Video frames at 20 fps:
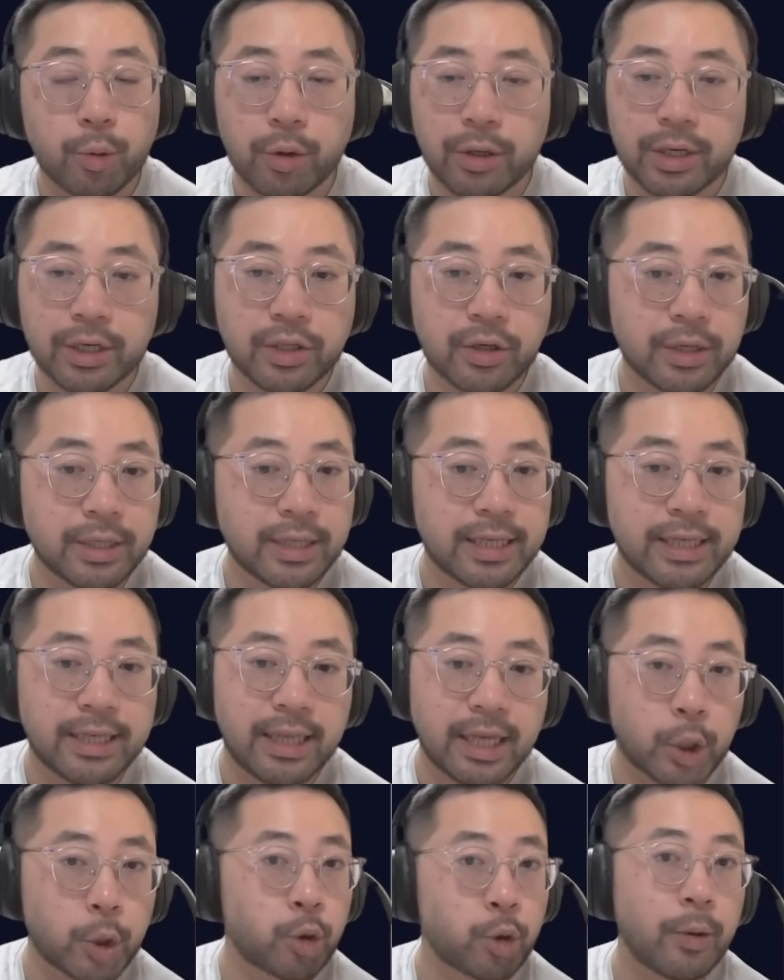We're gonna start
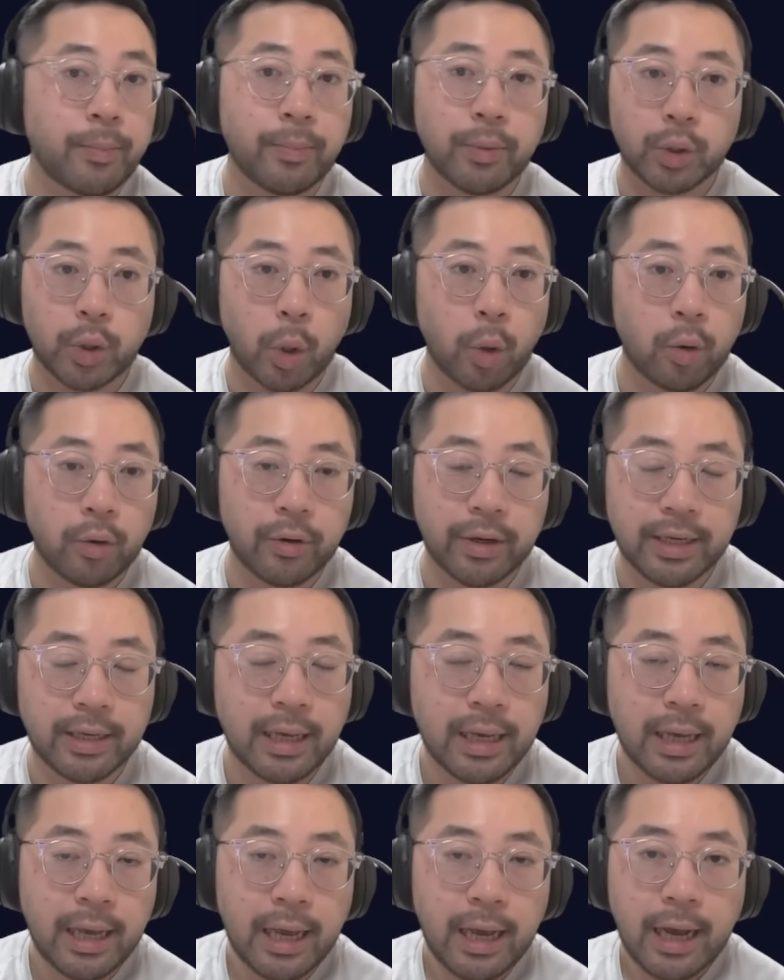seeing like triple
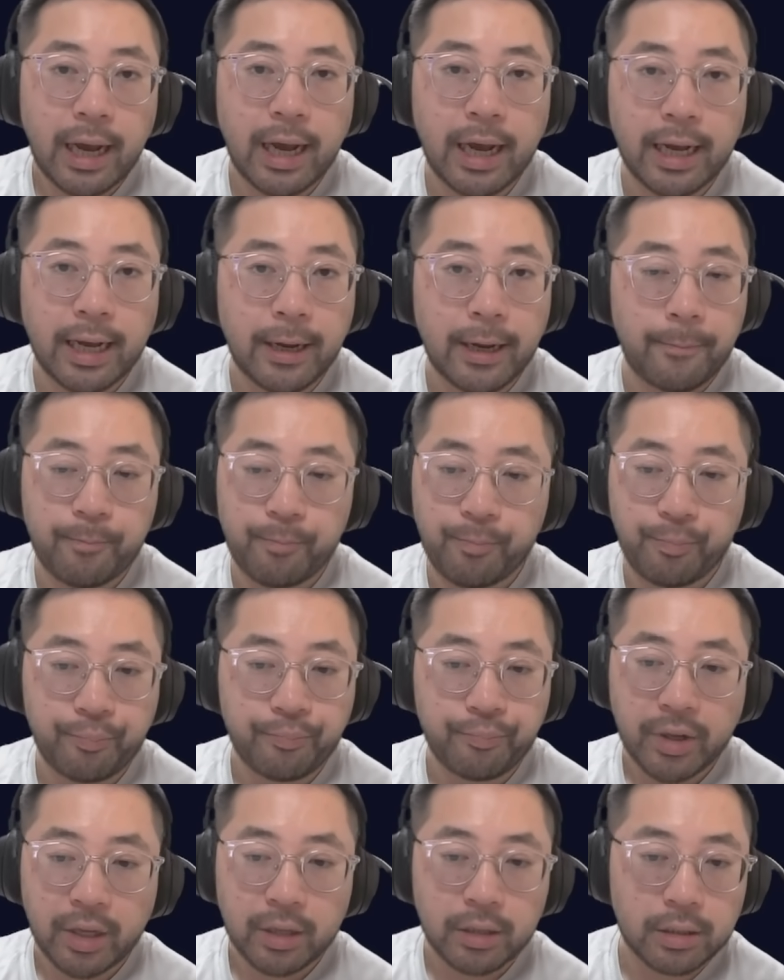torrent,
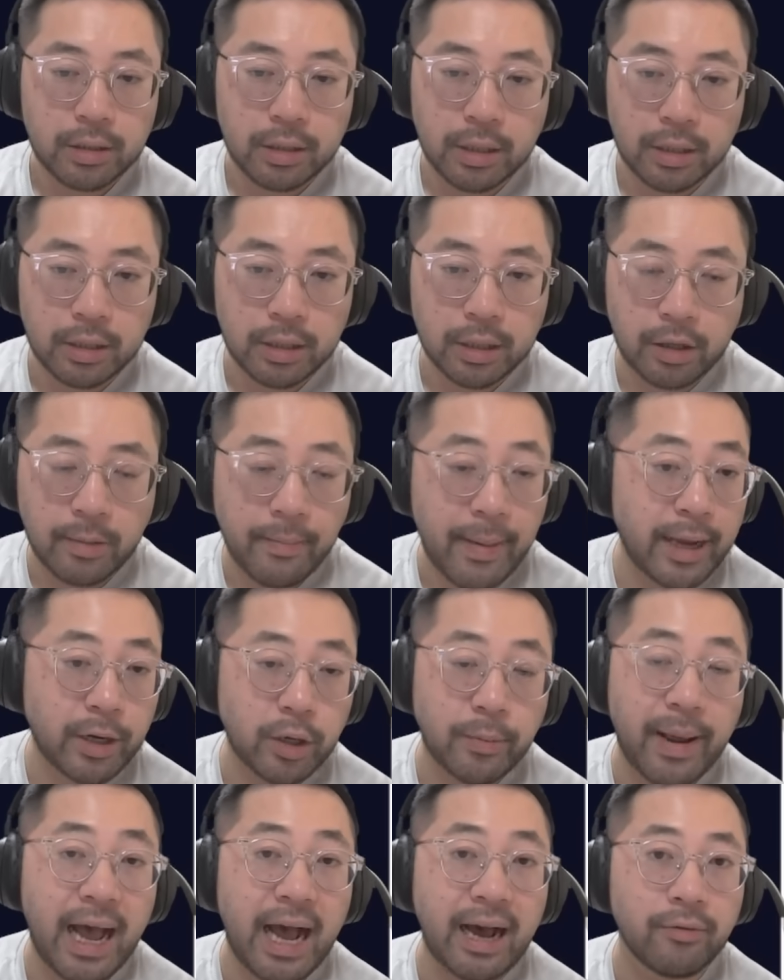
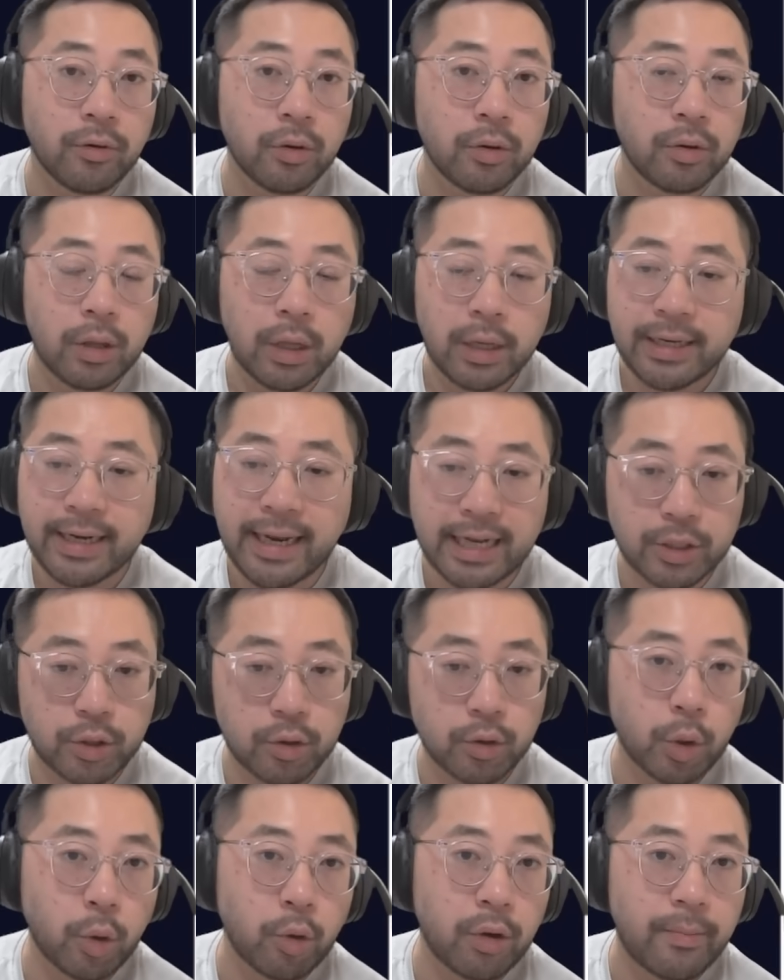Commander Pavel,
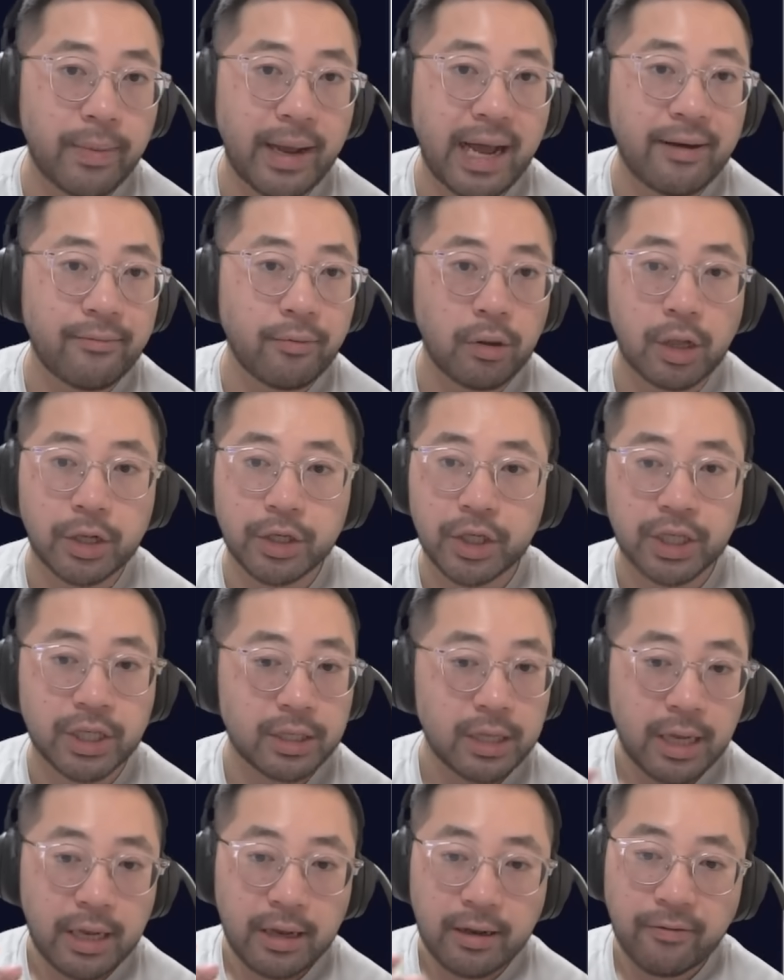Destro Torrent Pavel on
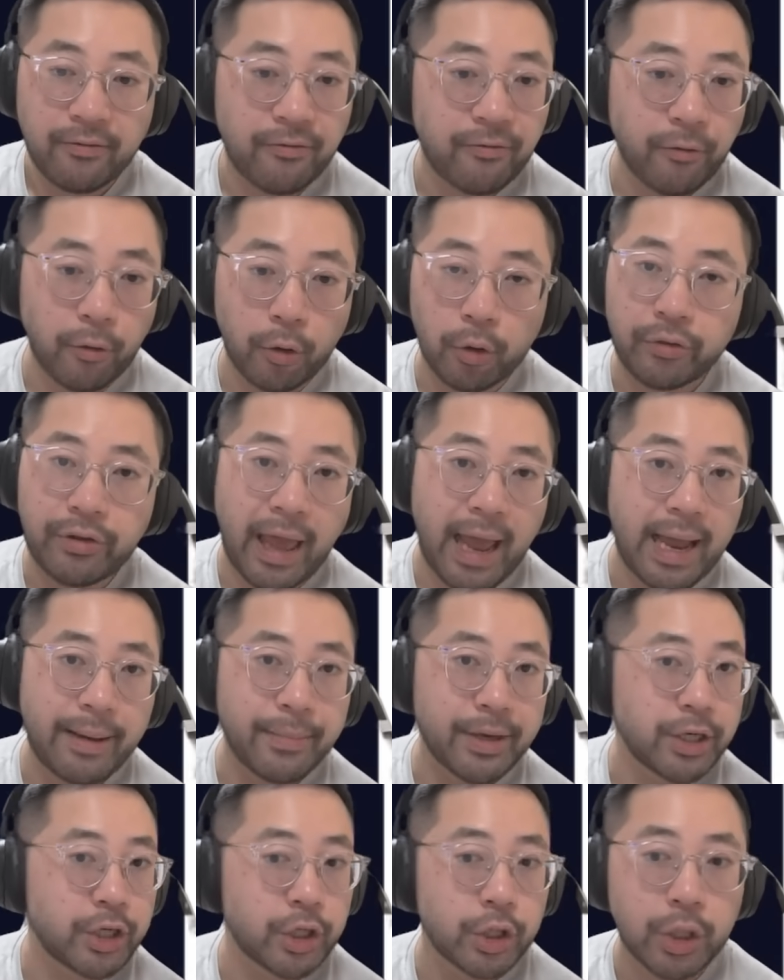just full
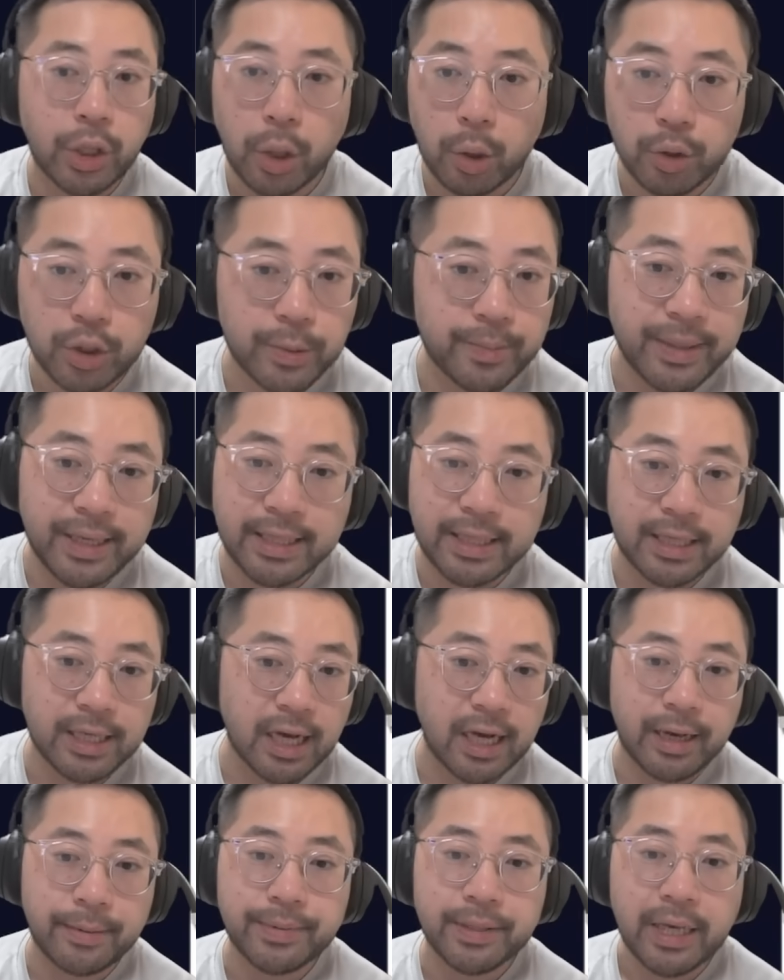damage, no speed
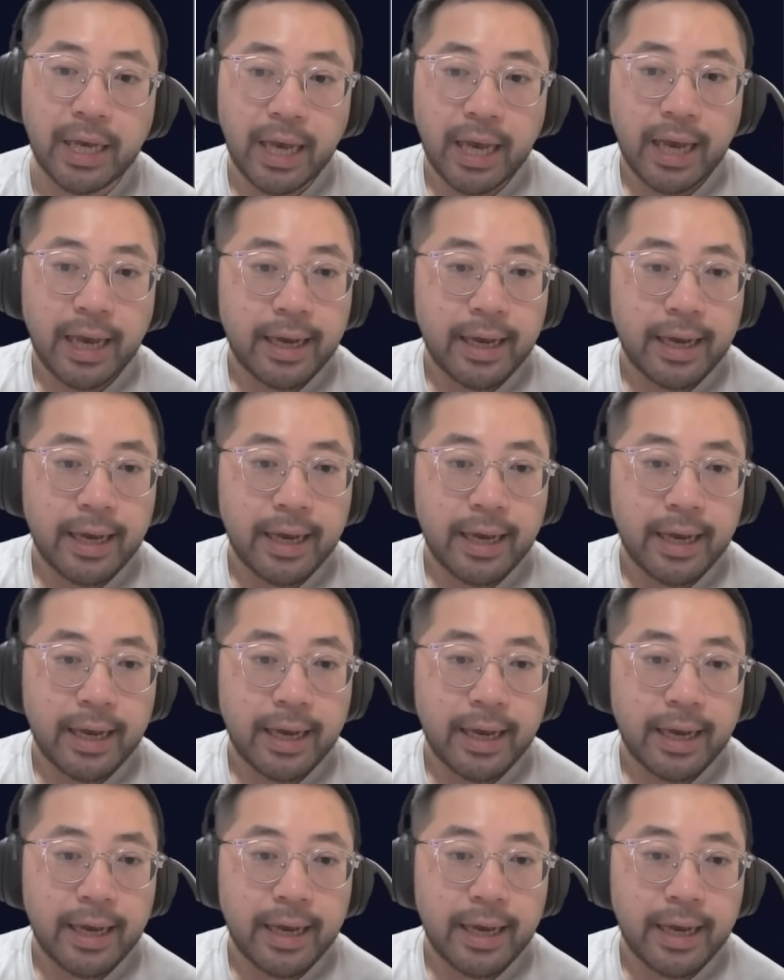subs.